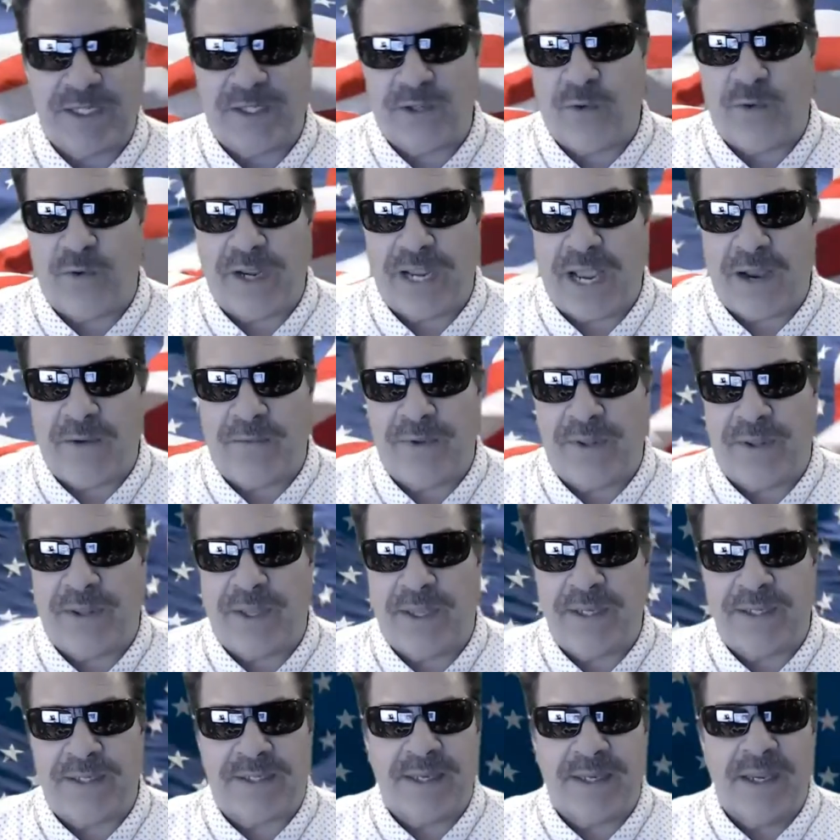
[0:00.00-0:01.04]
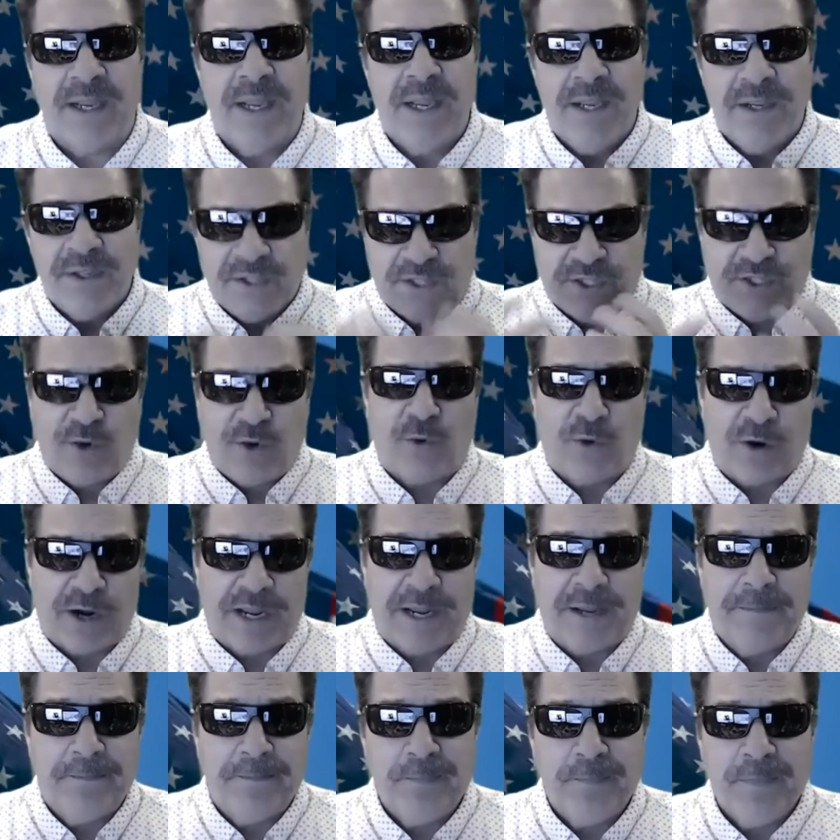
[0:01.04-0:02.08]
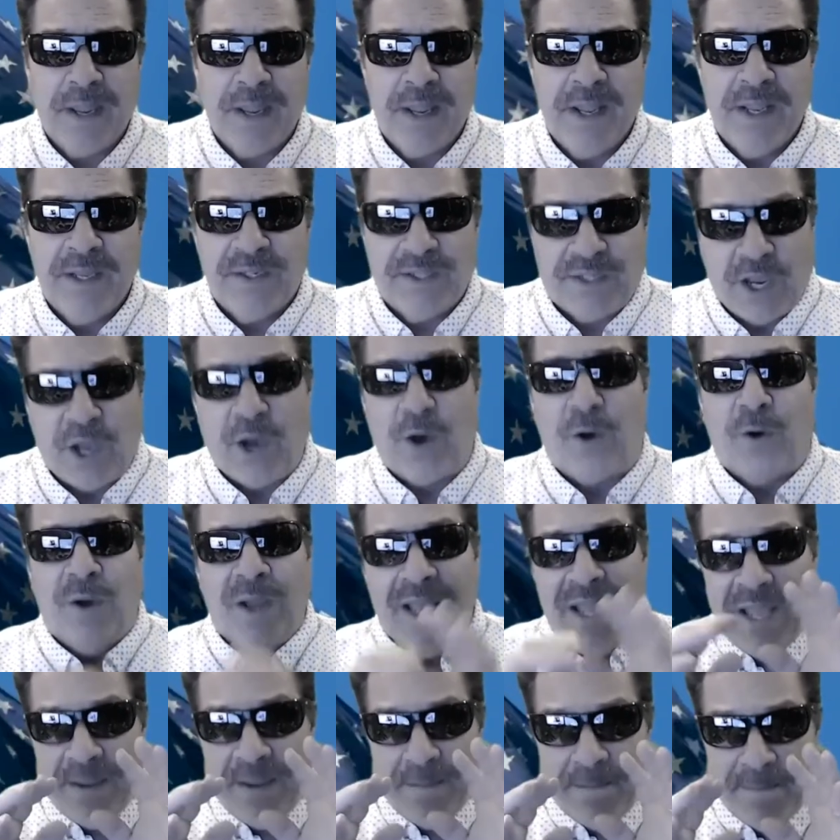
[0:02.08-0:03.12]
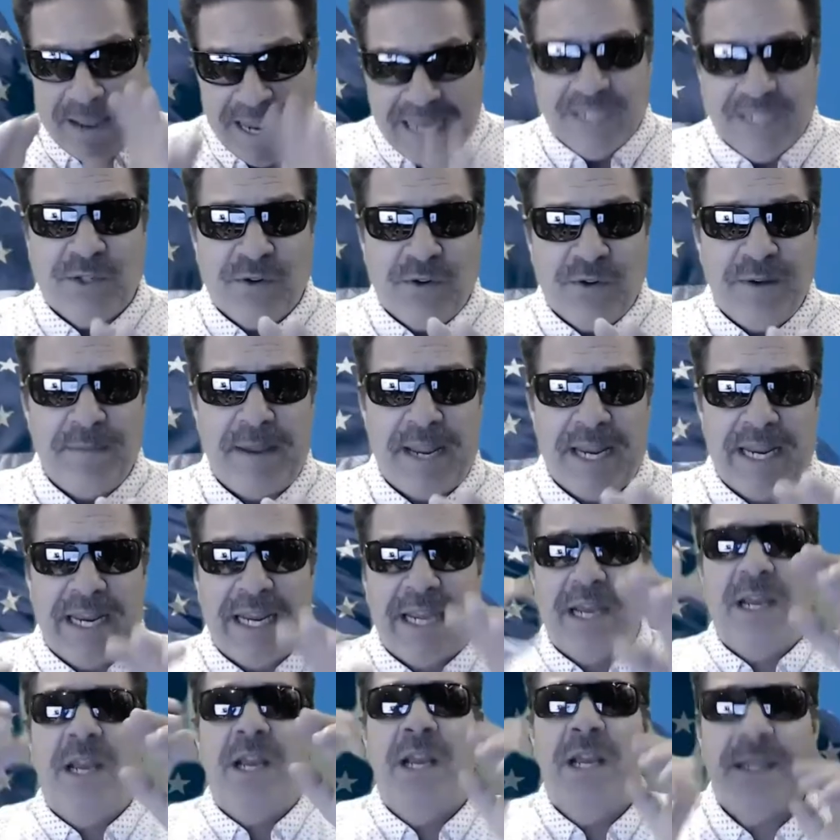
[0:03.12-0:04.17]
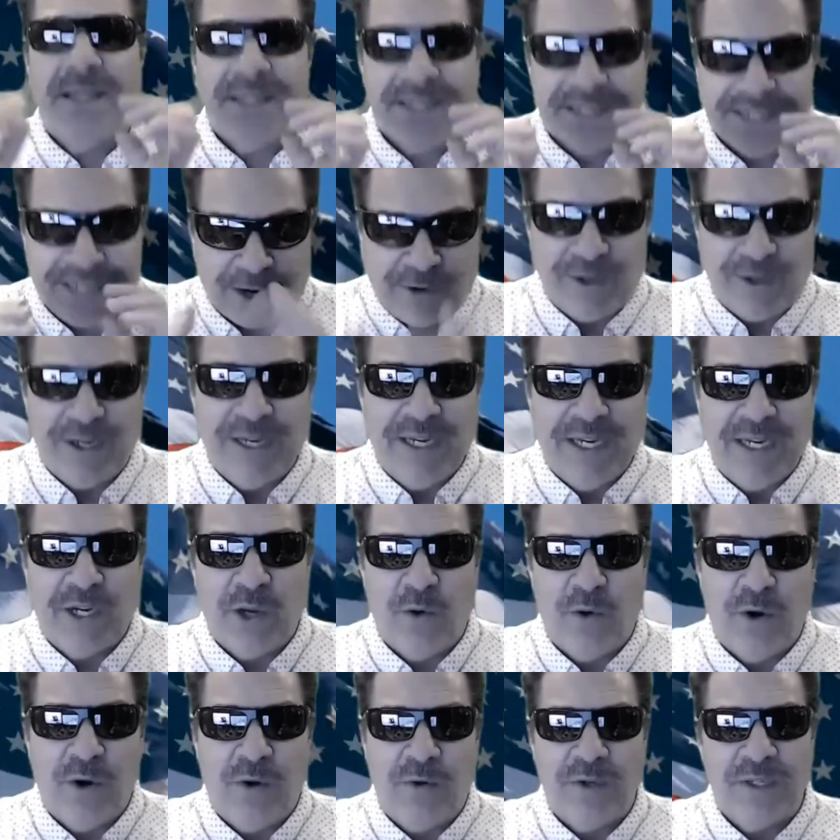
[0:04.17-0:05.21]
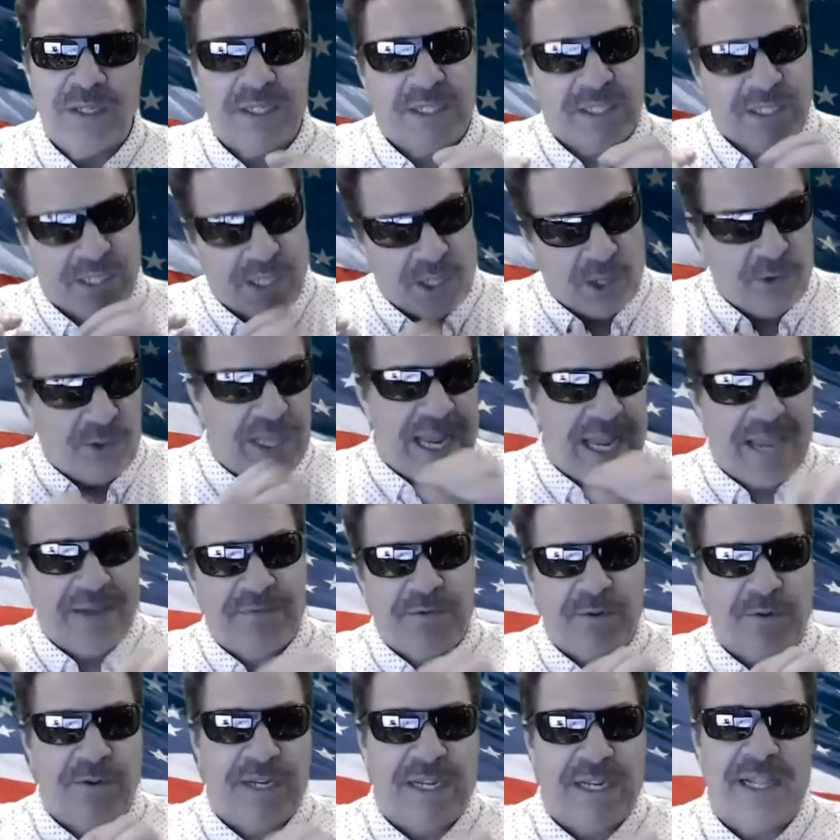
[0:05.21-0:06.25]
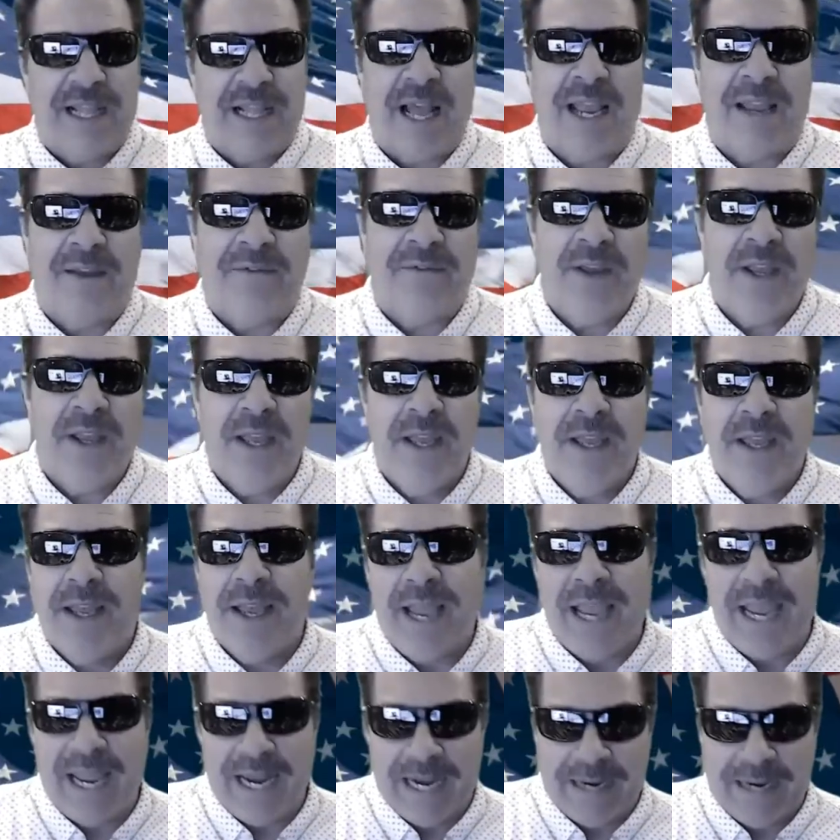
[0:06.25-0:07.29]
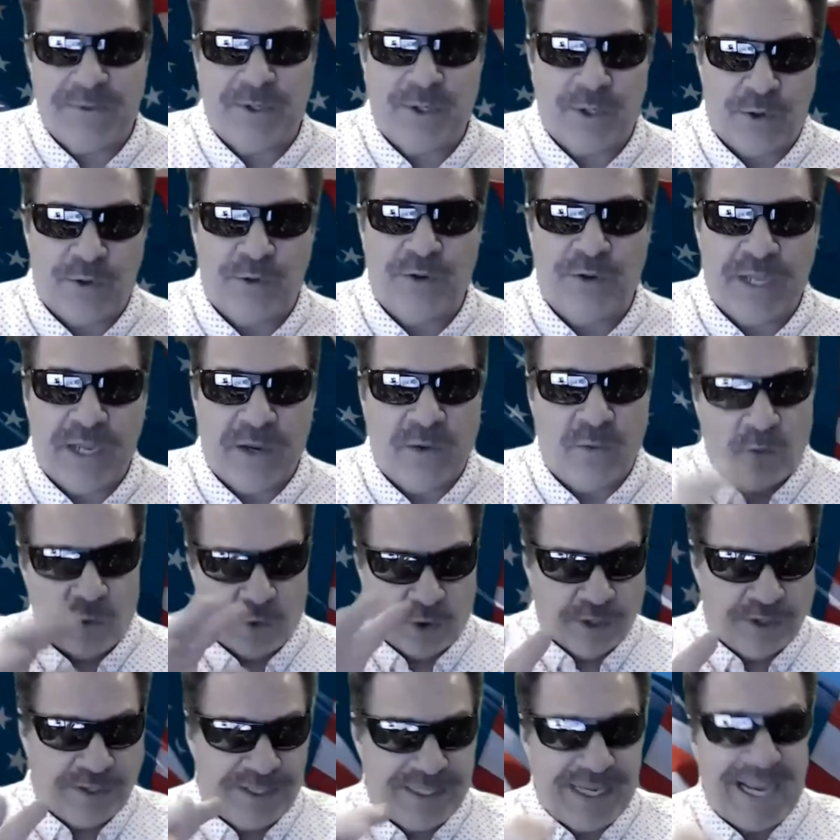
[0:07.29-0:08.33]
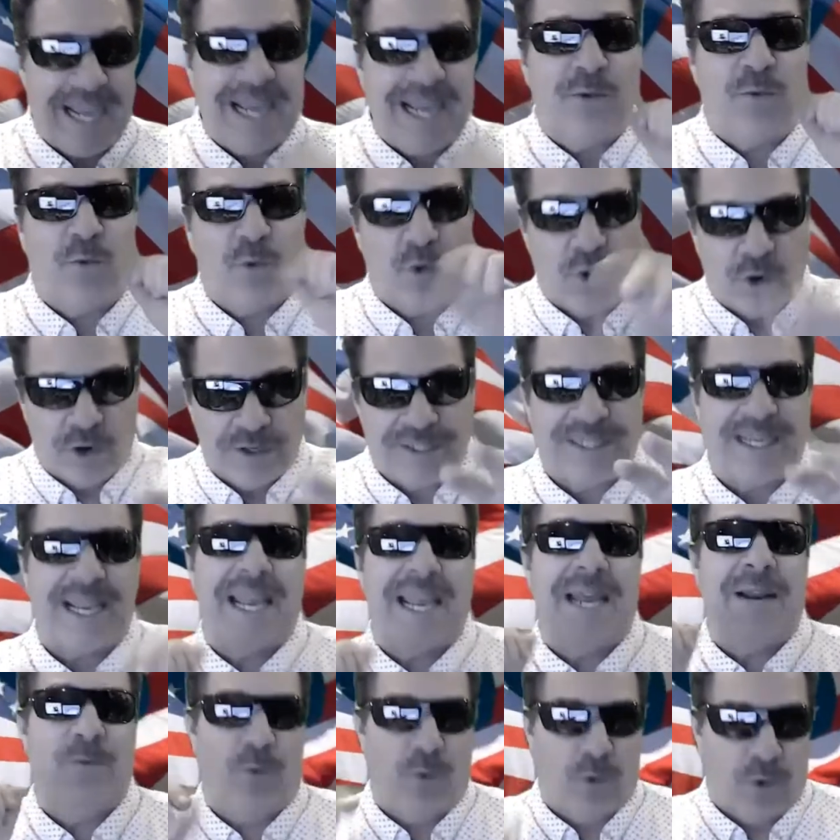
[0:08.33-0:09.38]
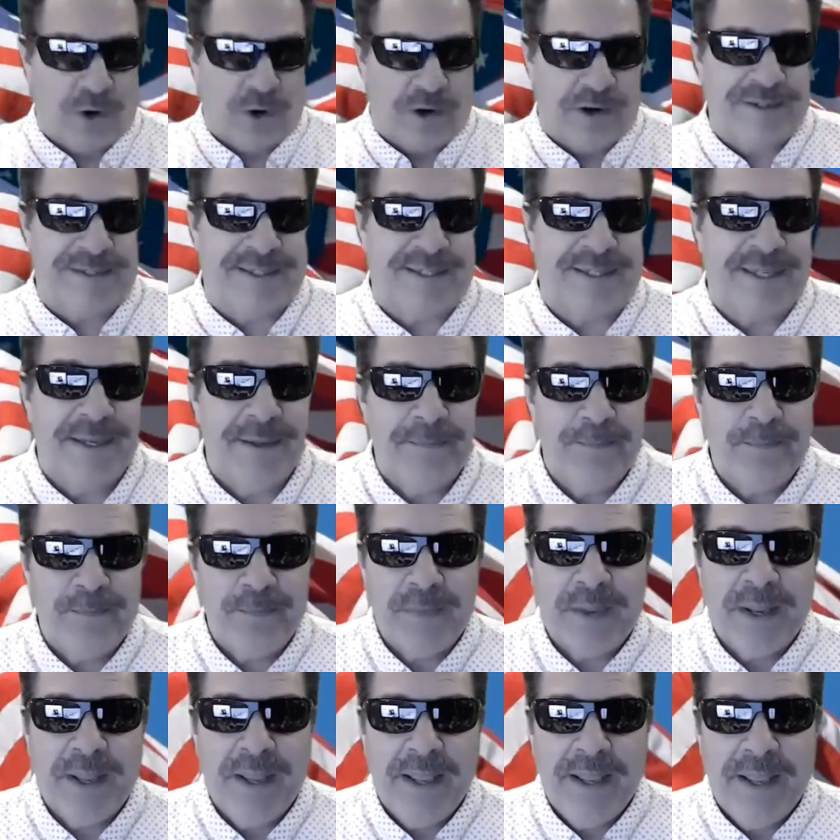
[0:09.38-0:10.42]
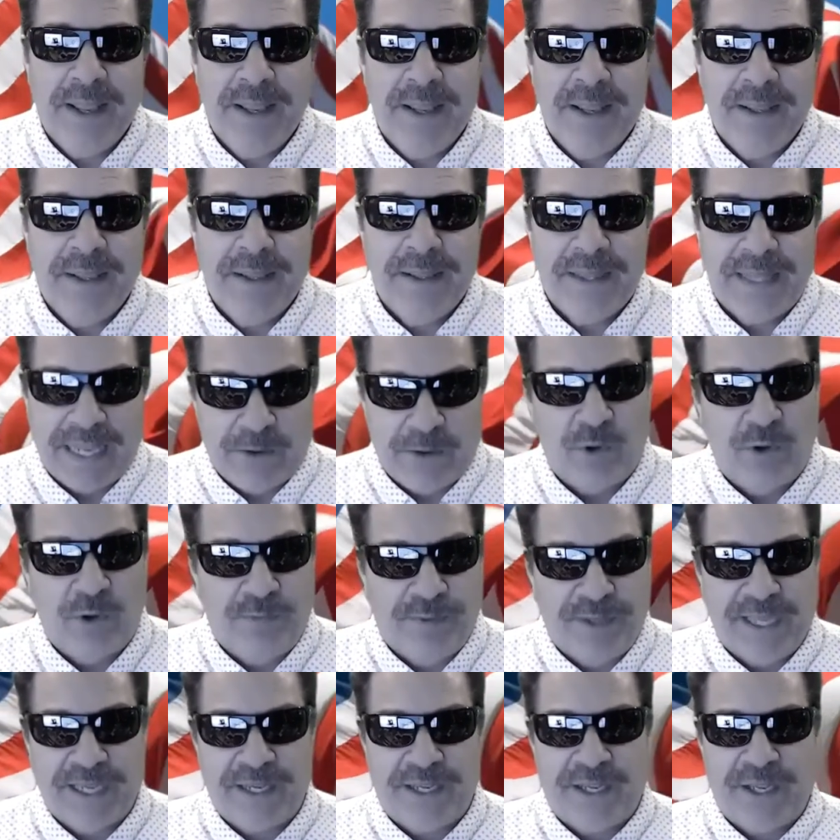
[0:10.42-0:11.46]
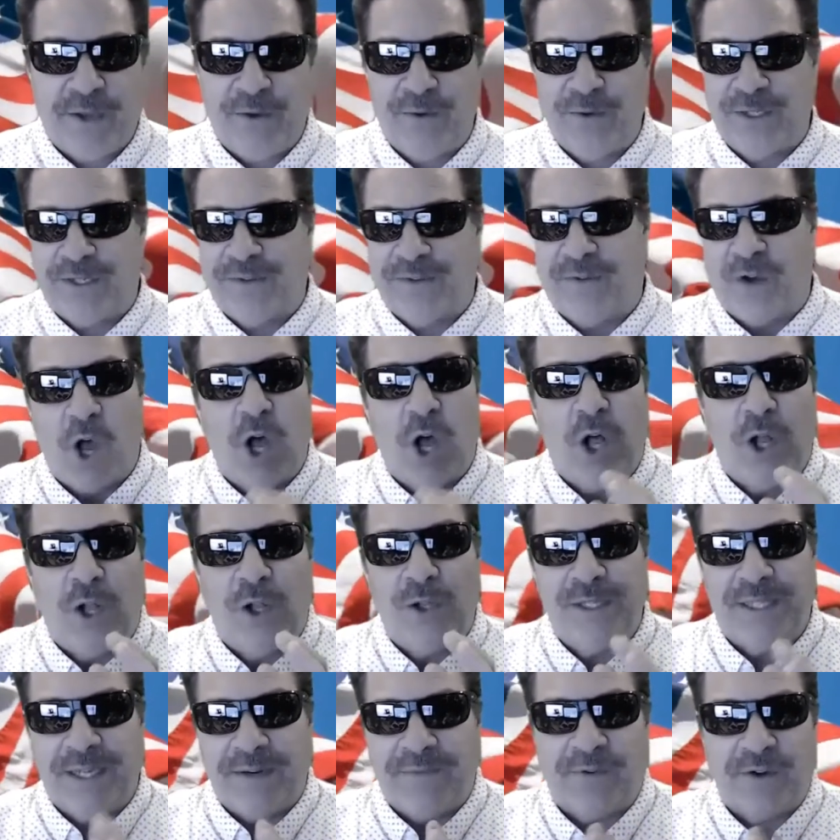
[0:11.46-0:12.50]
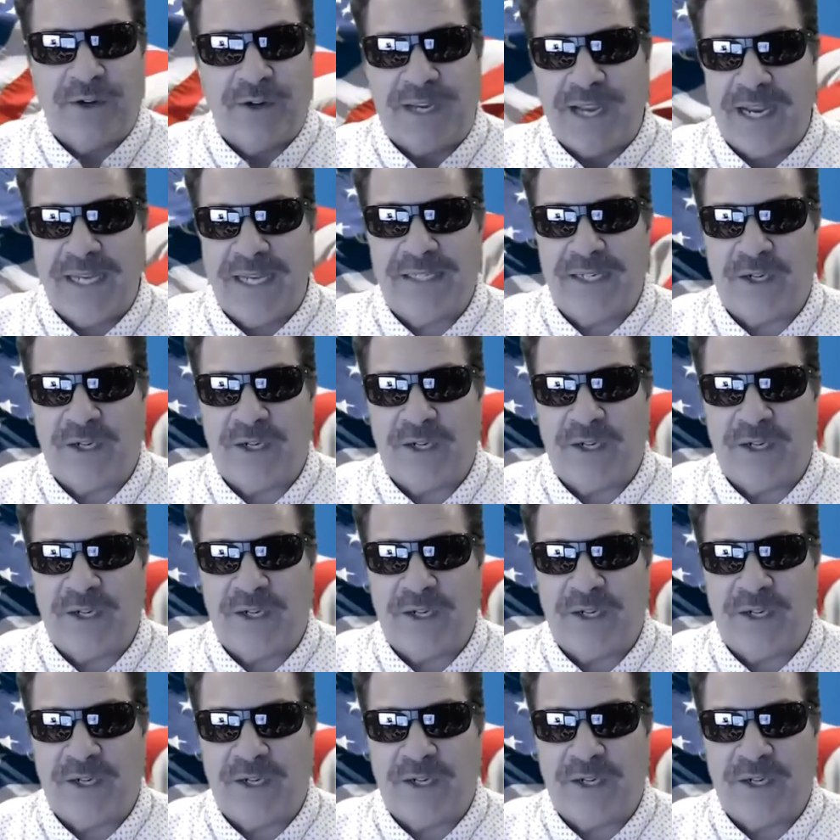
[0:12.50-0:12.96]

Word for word: going on with this story. So, mainstream media starting to go slowly after DLive, and I'm sure it'll get worse and worse and worse. They will be accused of all different kinds of